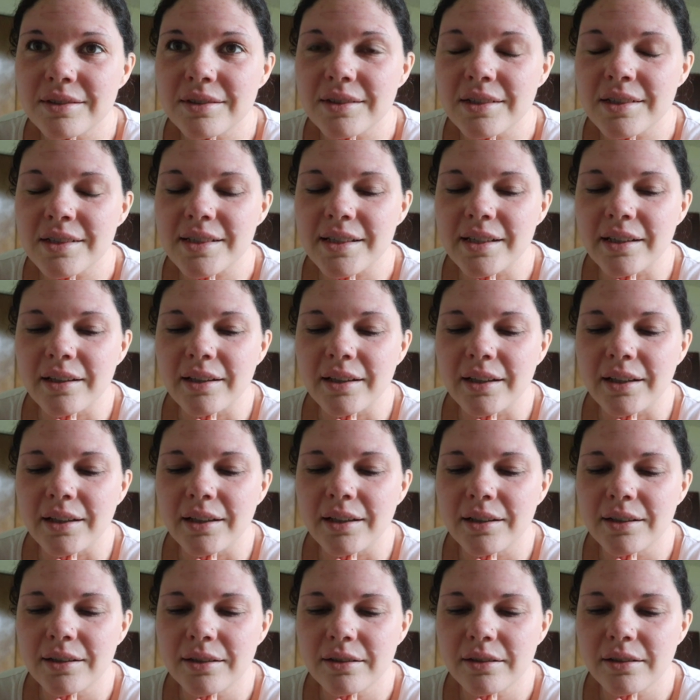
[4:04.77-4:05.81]

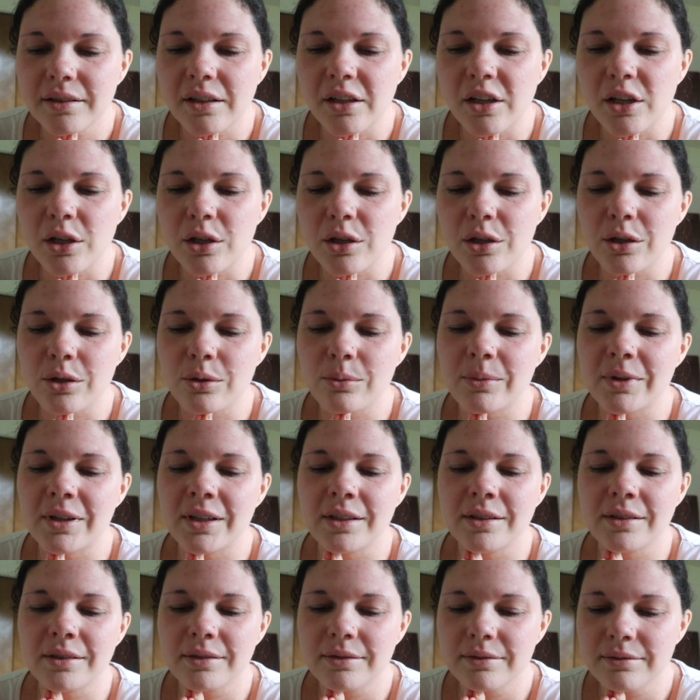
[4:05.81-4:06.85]
silly
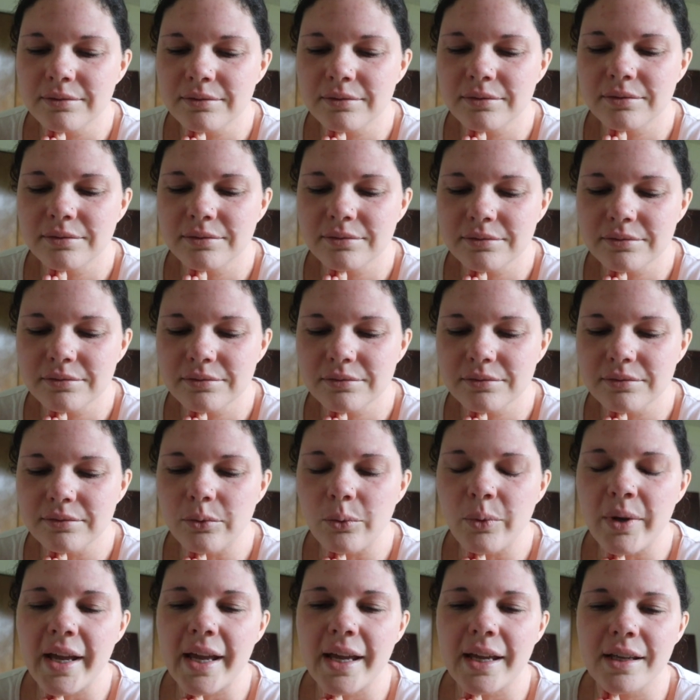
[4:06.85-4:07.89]
human
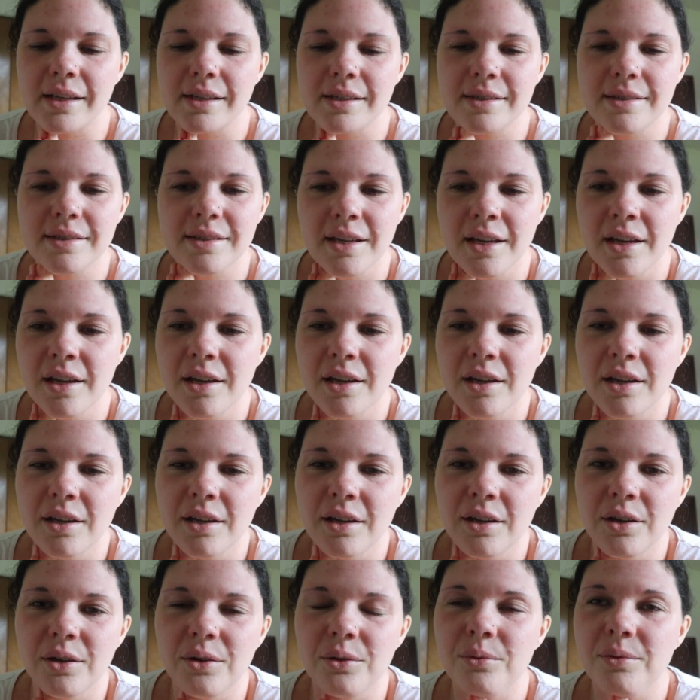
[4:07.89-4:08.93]
ways,
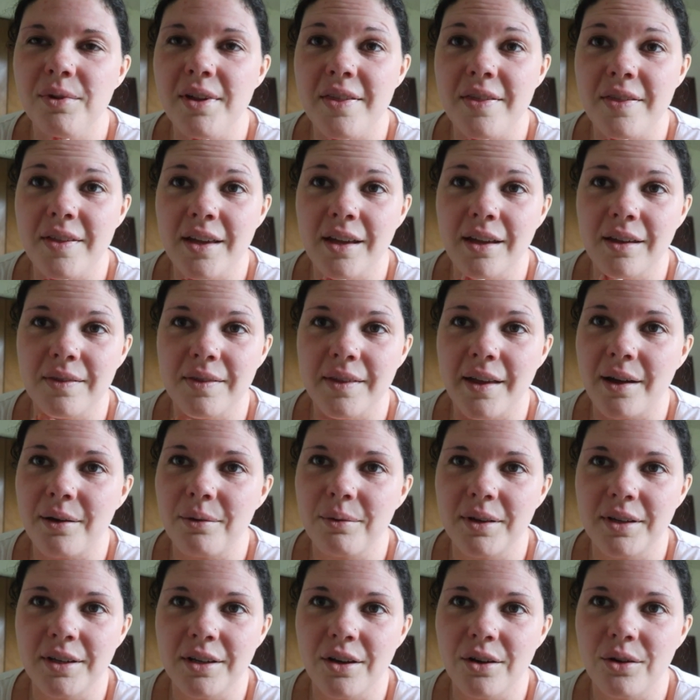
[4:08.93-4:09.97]
we think that
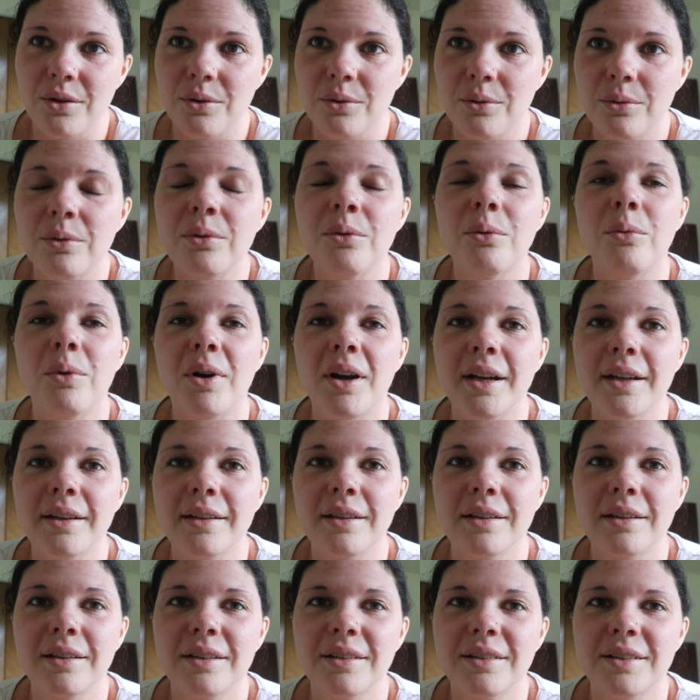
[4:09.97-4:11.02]
we know
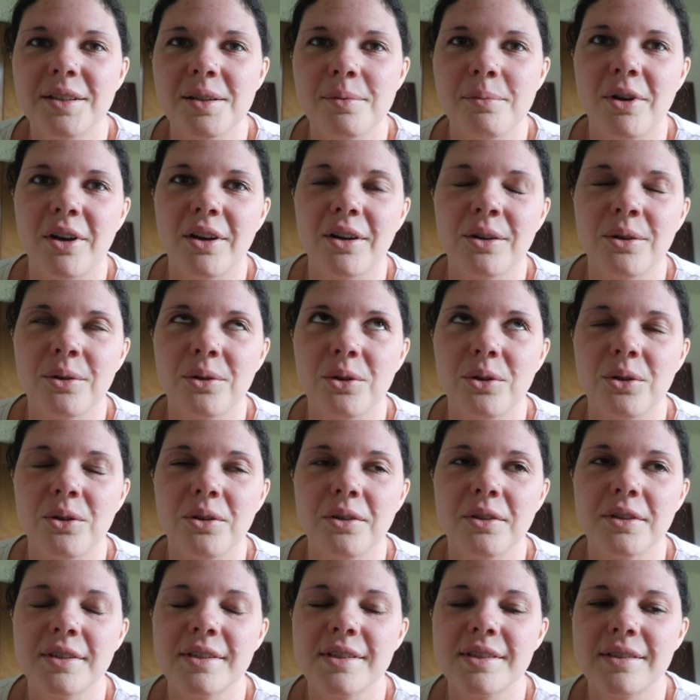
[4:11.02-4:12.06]
what tomorrow
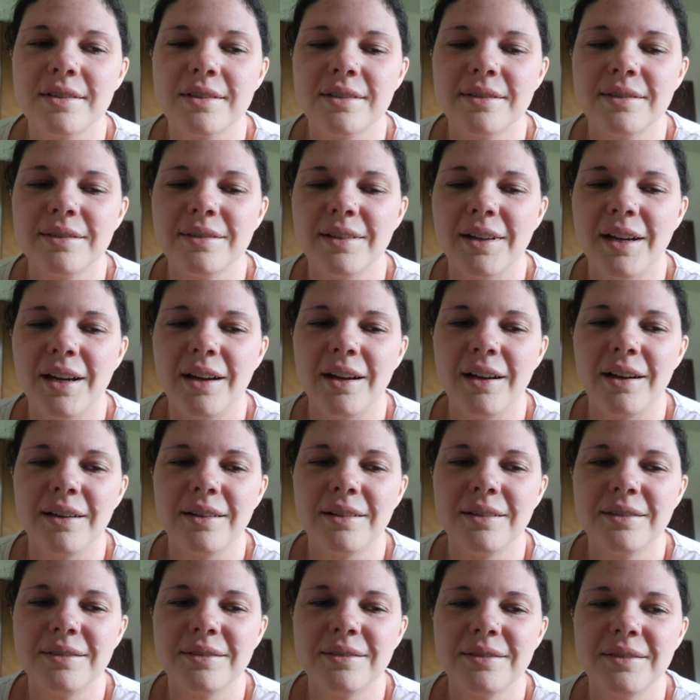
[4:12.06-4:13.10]
holds,
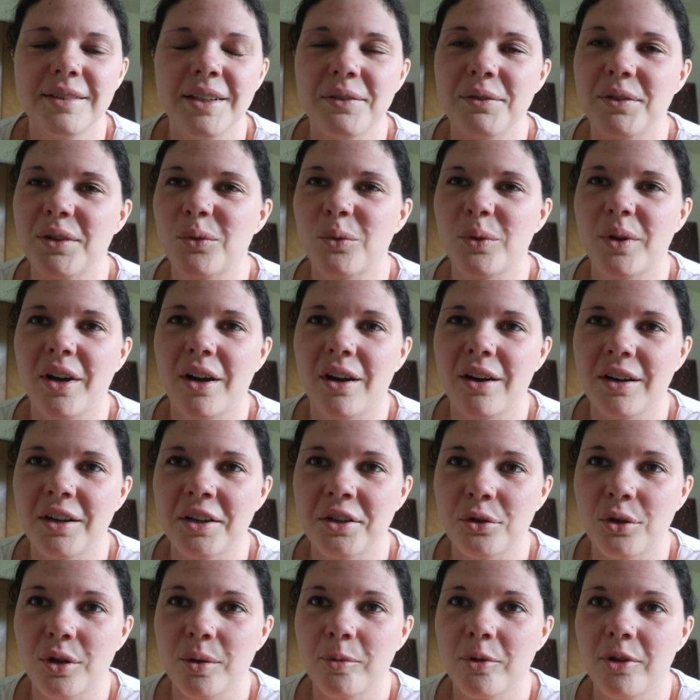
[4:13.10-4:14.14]
even if we are in
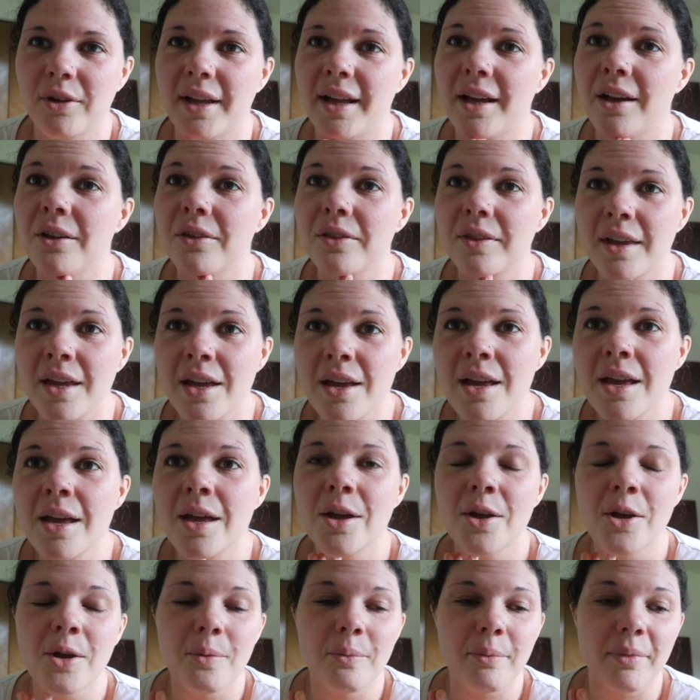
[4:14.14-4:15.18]
normal health.
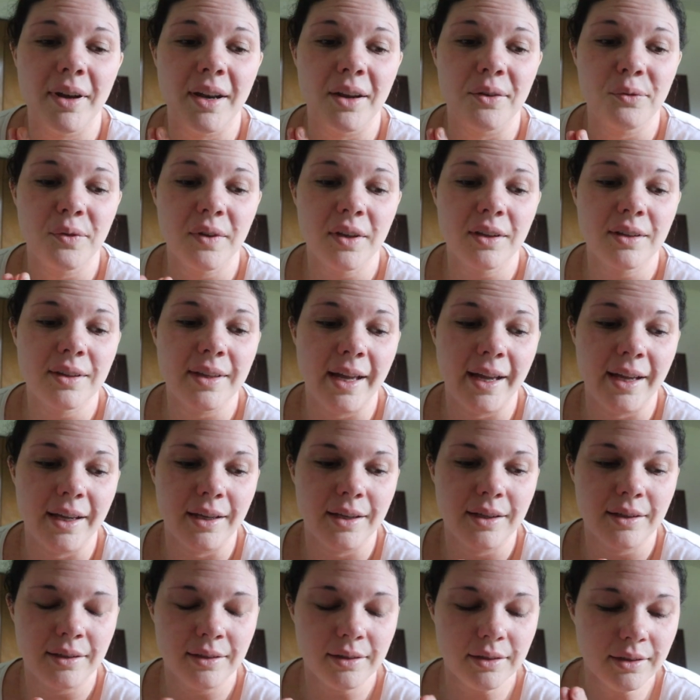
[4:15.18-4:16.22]
But I feel
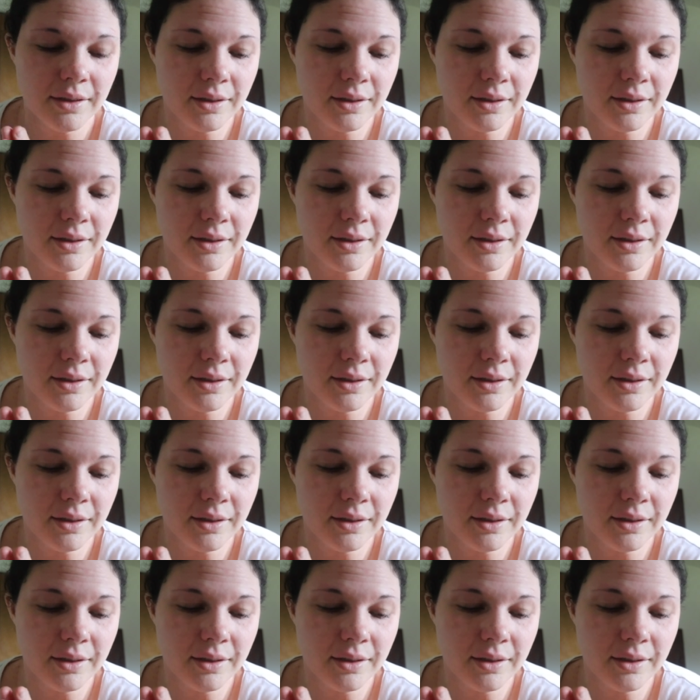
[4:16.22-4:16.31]
like